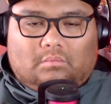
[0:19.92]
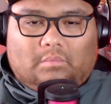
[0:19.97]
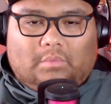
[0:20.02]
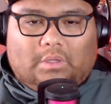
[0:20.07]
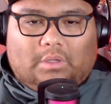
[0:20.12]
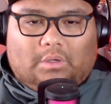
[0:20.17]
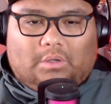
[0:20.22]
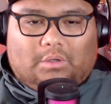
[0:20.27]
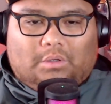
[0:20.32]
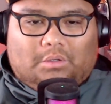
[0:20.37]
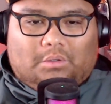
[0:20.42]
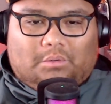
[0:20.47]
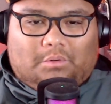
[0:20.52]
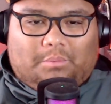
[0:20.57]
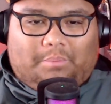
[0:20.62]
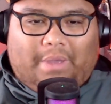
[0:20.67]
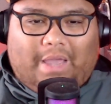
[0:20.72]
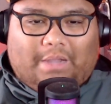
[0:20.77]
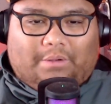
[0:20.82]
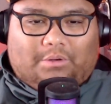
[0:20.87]
Ooh, we're
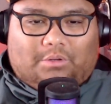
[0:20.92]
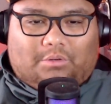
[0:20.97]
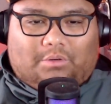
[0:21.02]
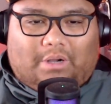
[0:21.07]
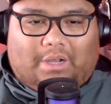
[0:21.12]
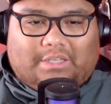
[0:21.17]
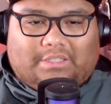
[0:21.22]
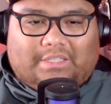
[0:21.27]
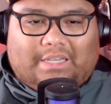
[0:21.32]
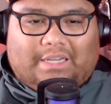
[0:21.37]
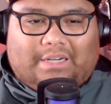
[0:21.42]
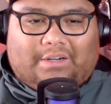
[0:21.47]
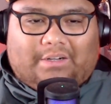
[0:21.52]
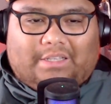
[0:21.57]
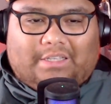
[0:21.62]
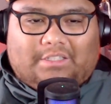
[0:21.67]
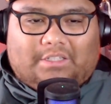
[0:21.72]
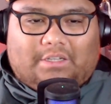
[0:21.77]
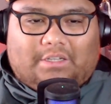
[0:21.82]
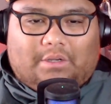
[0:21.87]
back with Crosshair.
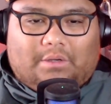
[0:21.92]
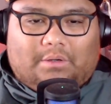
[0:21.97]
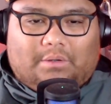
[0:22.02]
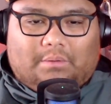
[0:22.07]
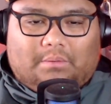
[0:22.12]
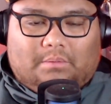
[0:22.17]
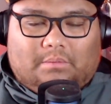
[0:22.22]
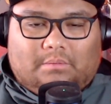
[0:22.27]
Let's go.